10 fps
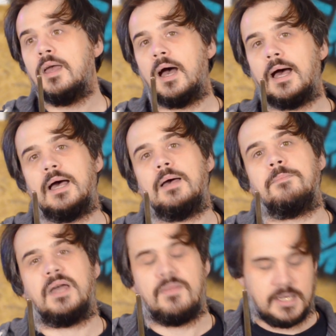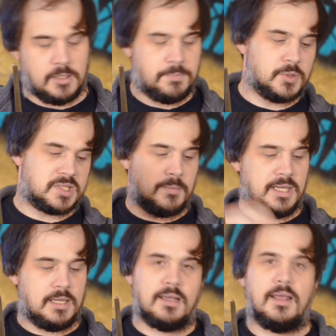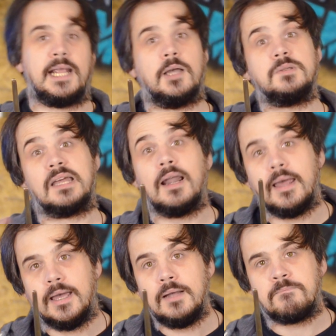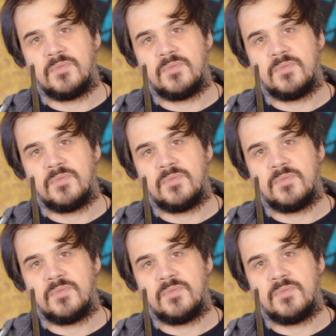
And then you pour some in, it goes clear,